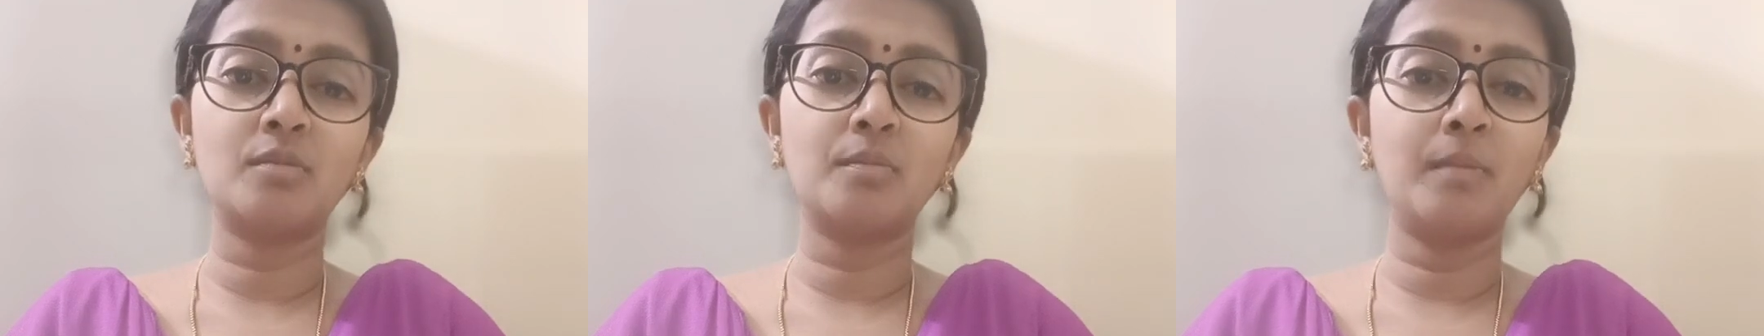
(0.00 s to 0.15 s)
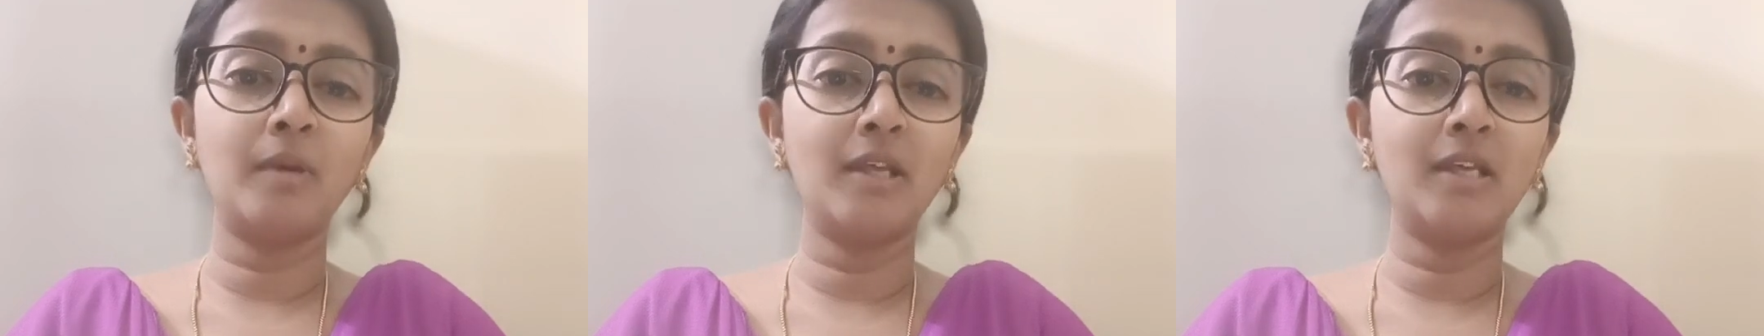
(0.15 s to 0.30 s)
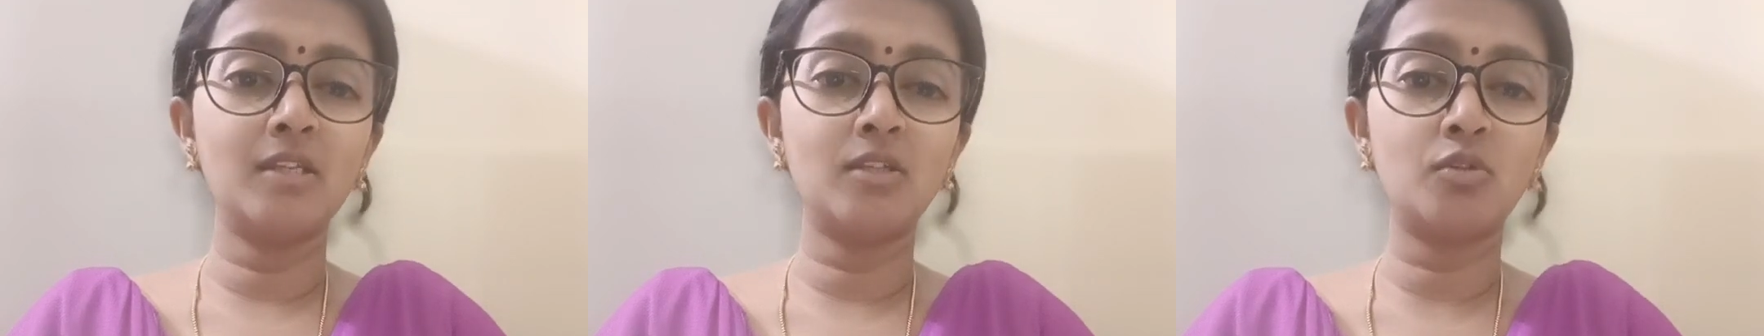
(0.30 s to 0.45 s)

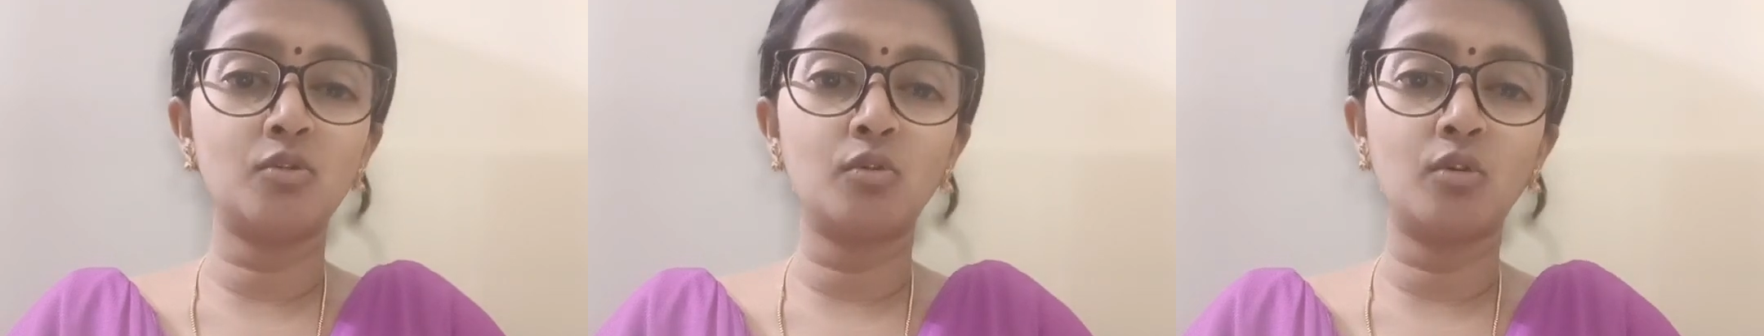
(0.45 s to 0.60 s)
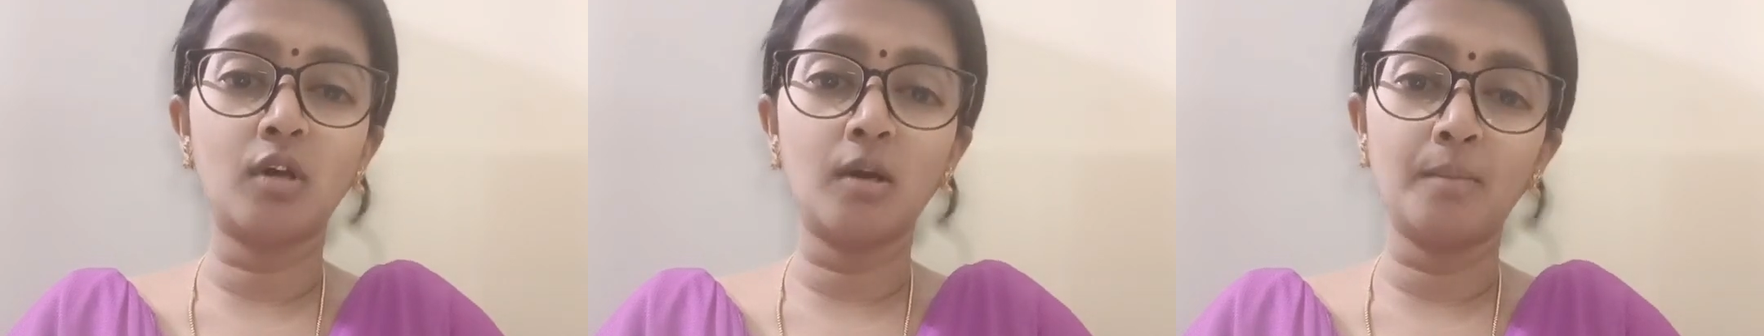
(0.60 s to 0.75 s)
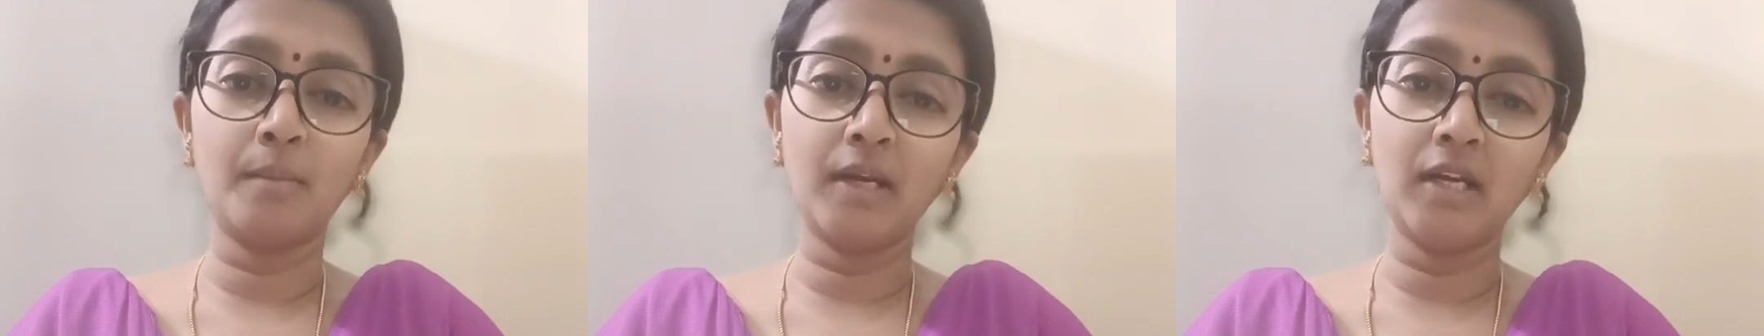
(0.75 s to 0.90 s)
please do
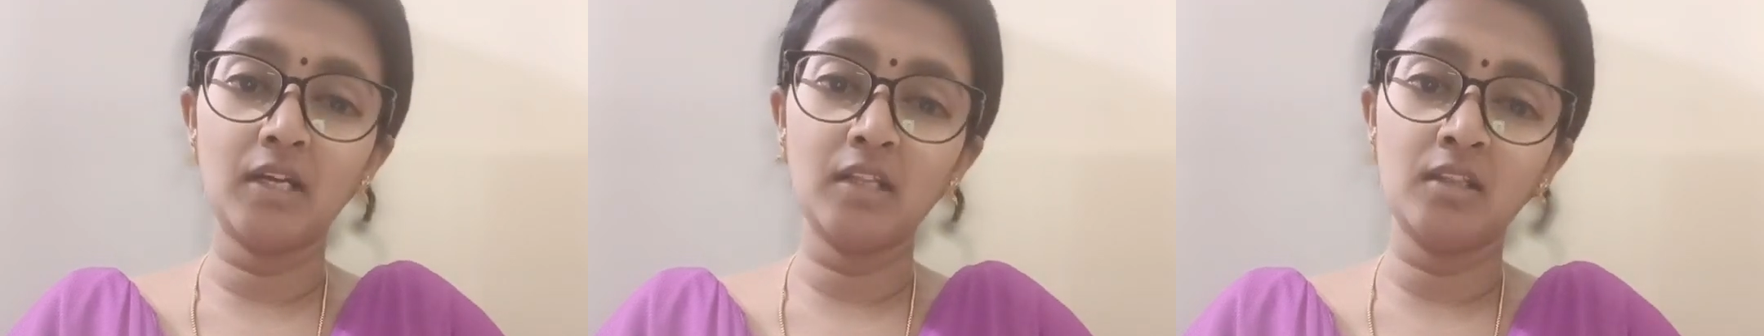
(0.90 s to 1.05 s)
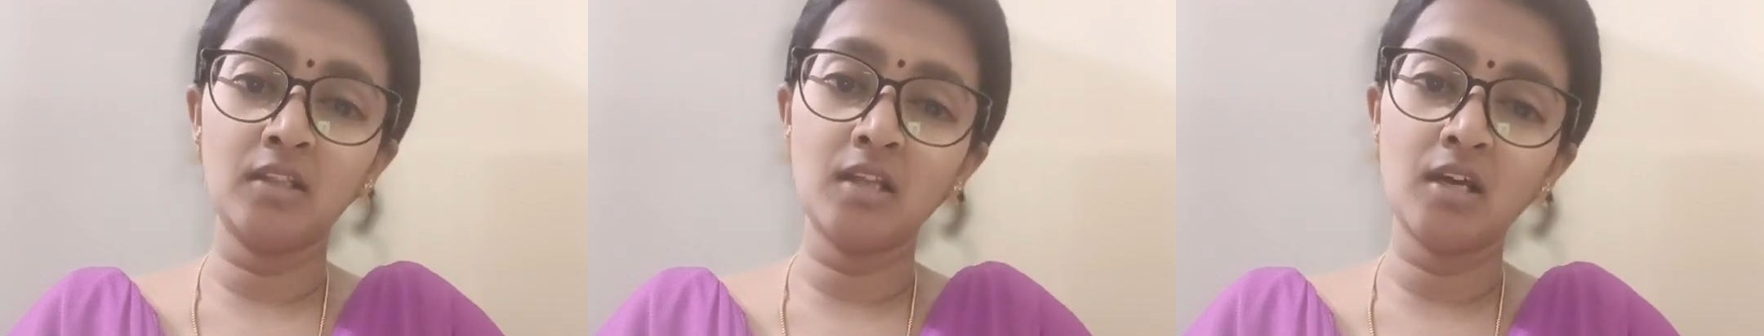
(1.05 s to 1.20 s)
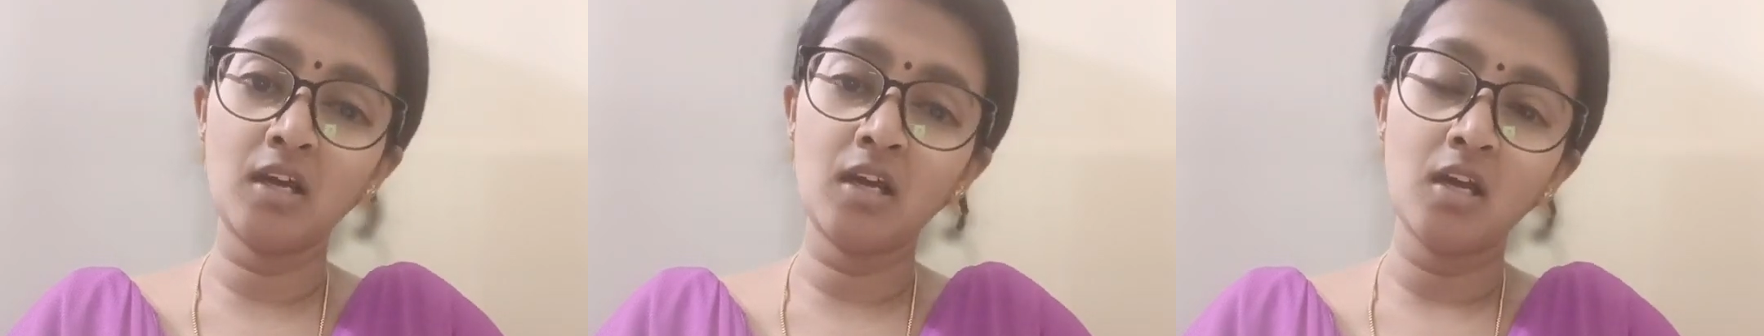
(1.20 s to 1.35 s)
comment in
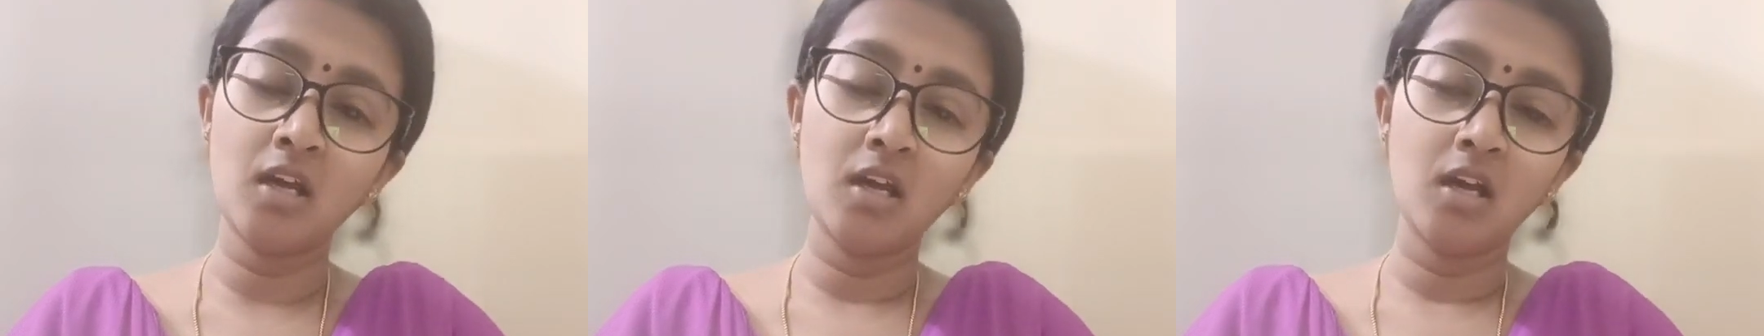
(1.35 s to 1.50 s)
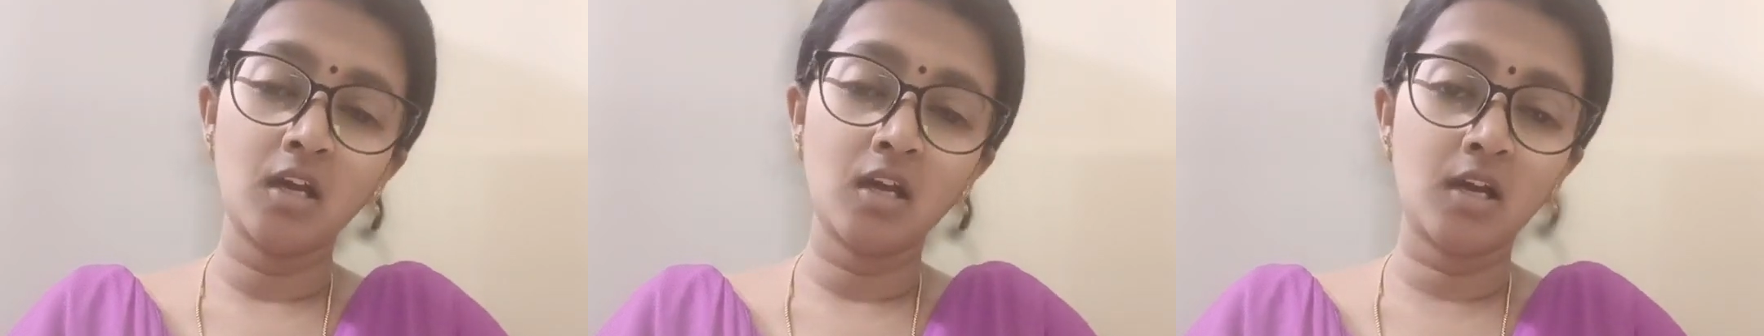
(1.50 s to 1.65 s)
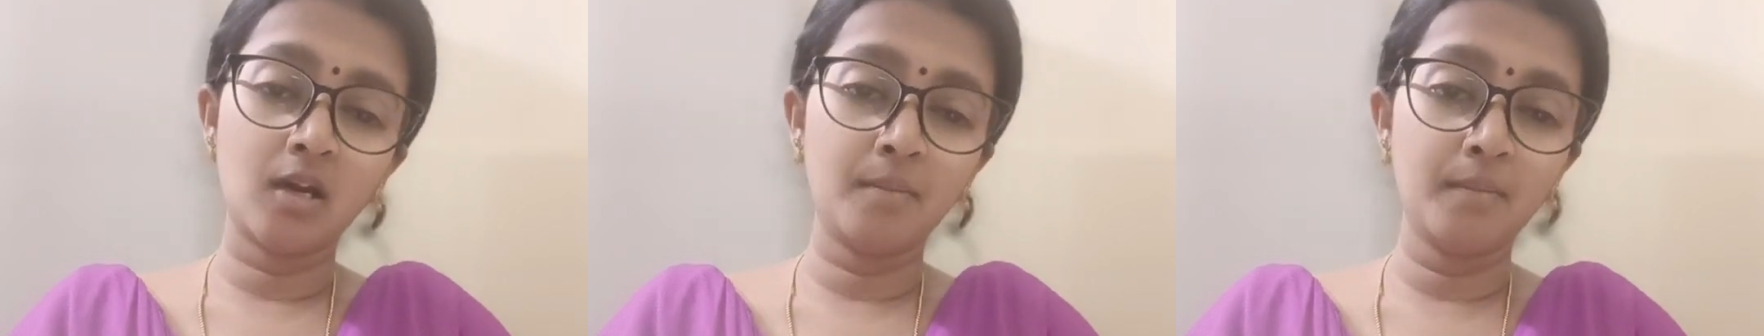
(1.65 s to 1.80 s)
the
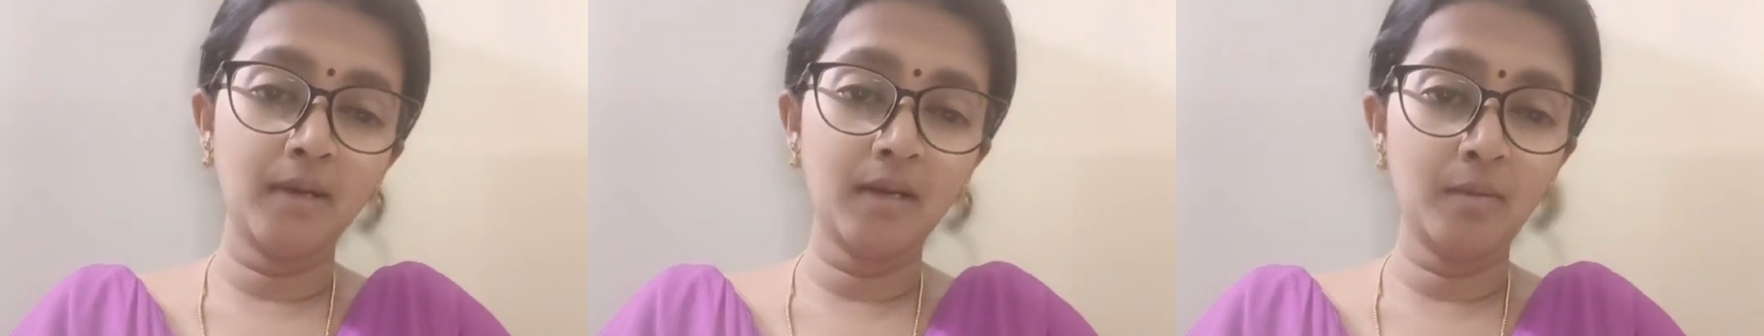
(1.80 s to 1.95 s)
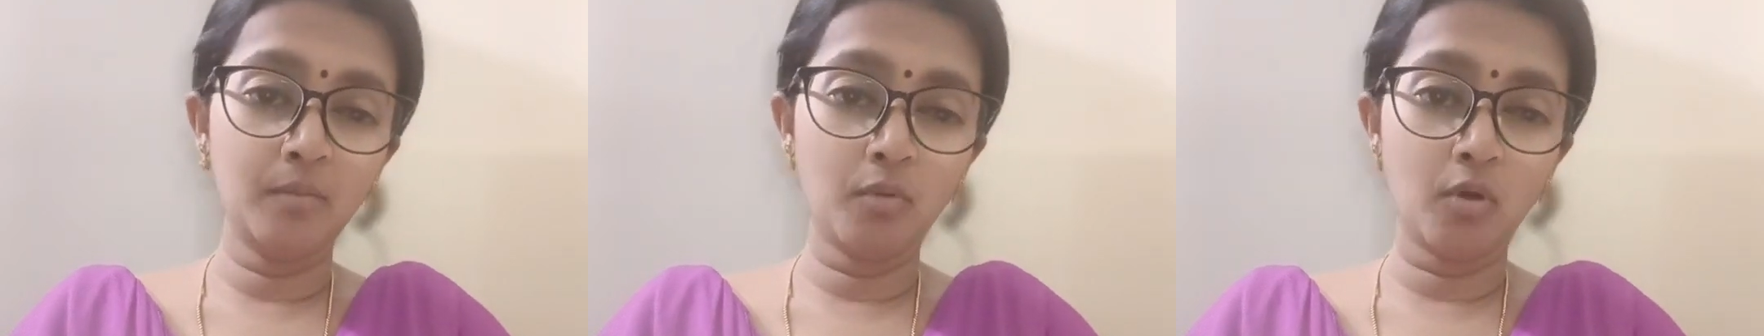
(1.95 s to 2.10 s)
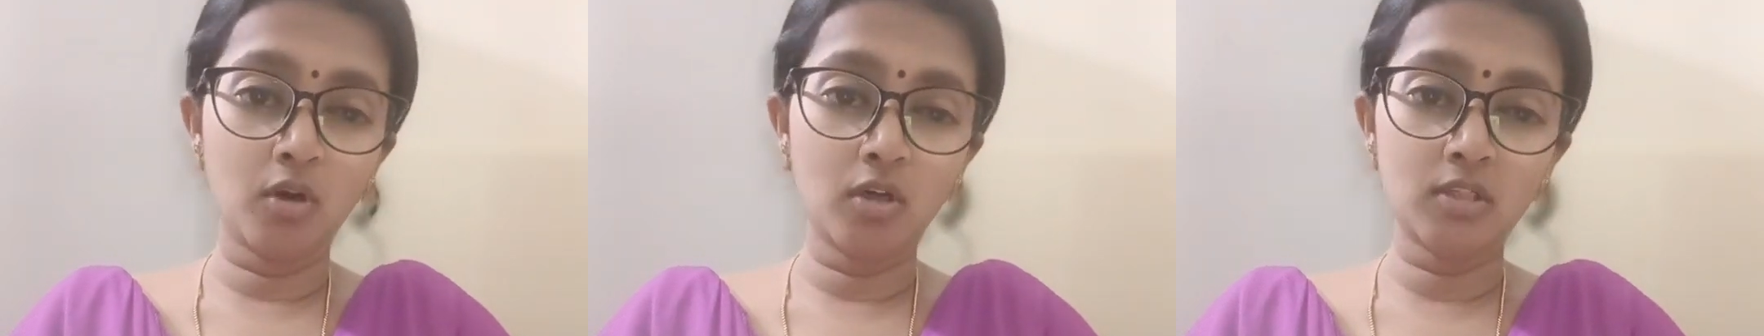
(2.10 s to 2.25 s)

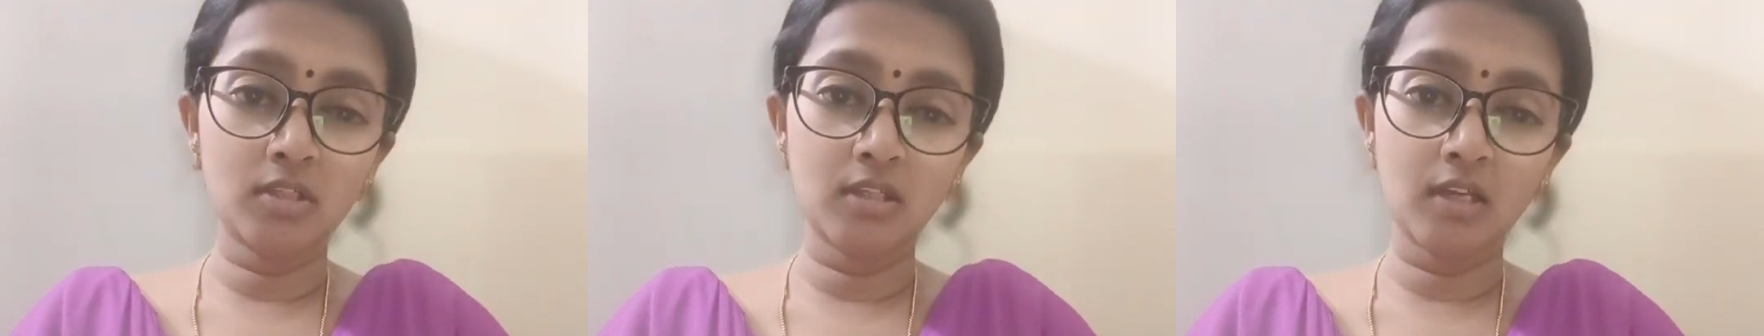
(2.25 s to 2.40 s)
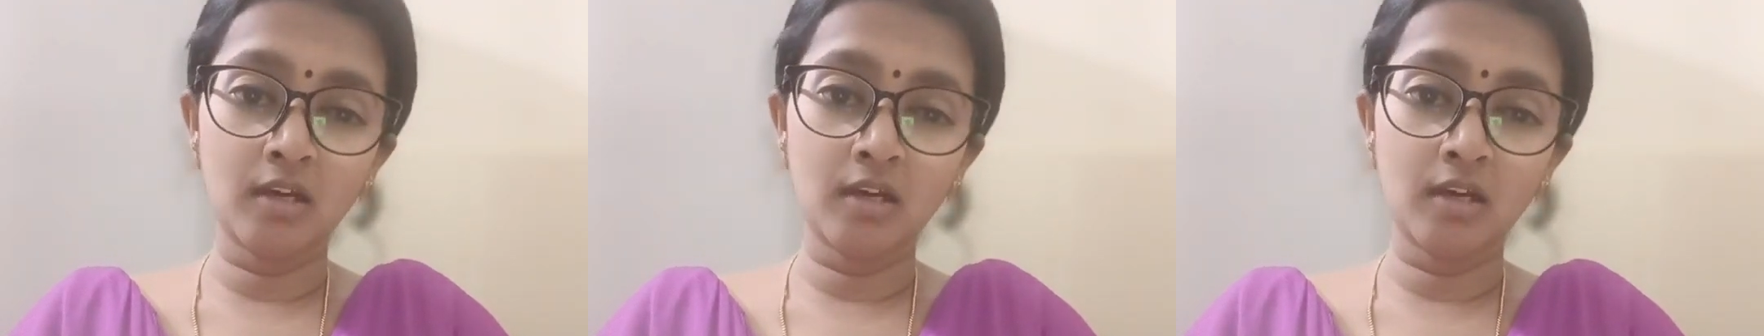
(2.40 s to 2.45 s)
comment box.